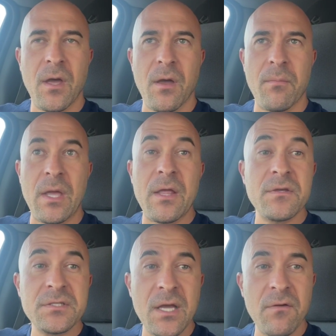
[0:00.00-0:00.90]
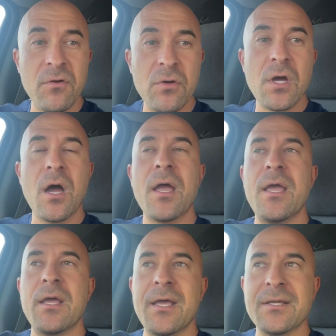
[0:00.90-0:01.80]
In the state of Utah,
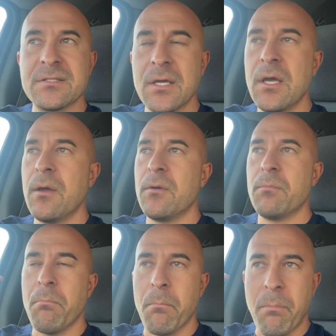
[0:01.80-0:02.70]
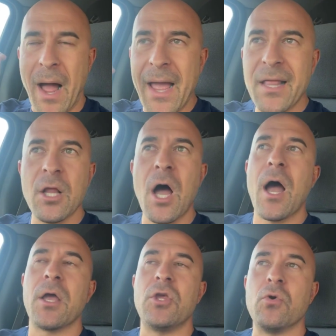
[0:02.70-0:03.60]
it is by
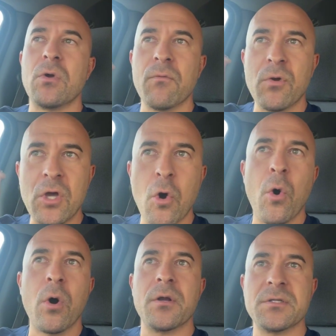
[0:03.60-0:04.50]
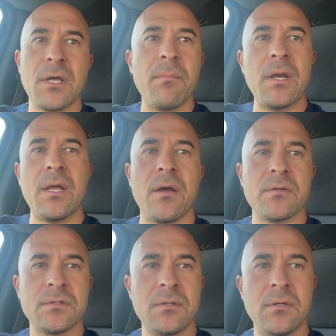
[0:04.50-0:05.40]
law, you can record somebody
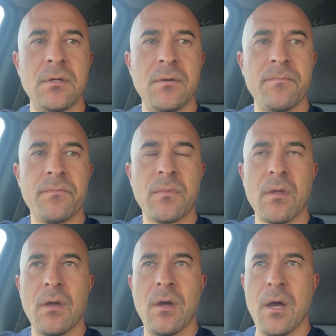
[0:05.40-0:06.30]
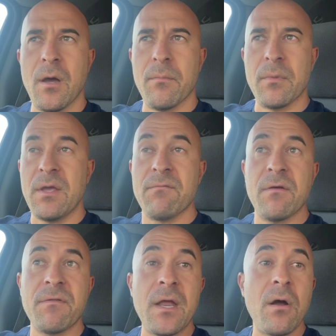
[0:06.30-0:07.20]
else. Even
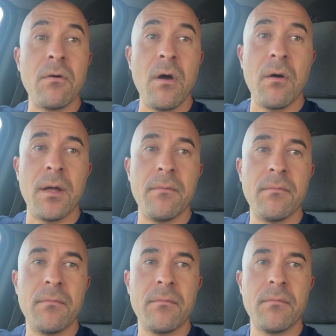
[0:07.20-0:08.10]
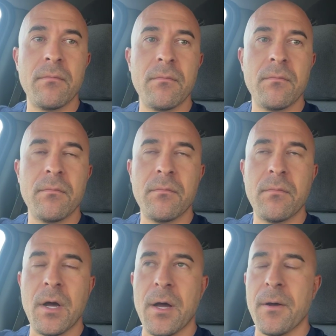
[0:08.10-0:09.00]
if they don't know it.
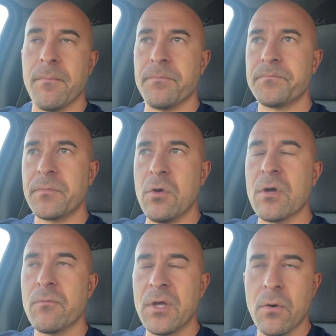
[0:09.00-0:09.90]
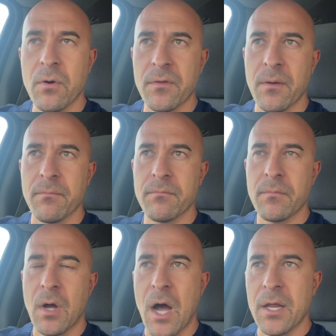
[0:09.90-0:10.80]
You can record them,
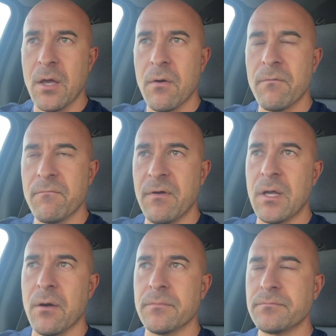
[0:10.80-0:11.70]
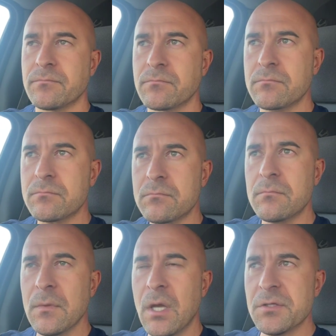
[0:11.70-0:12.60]
audio, video.
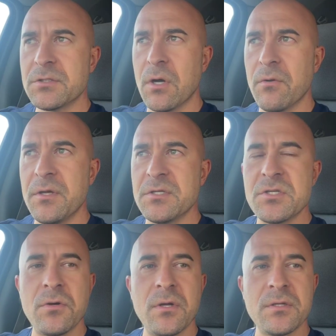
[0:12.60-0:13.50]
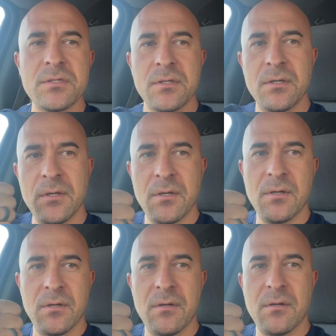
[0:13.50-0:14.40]
And so these students,
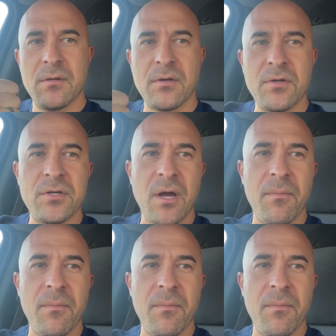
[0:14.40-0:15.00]
good job.